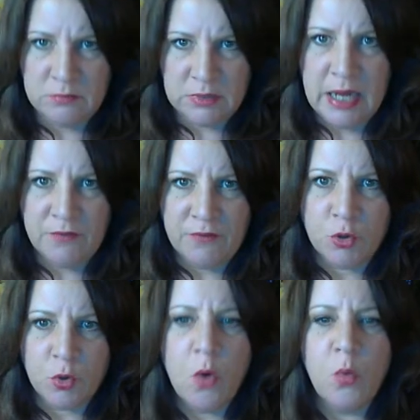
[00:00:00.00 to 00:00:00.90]
kind of
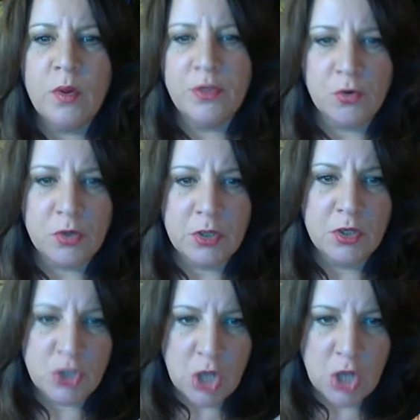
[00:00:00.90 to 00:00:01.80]
grow with your
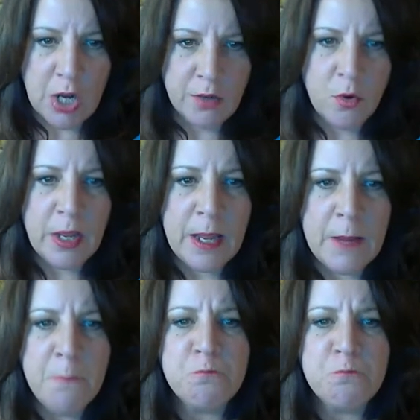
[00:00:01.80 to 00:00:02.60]
dog. Okay.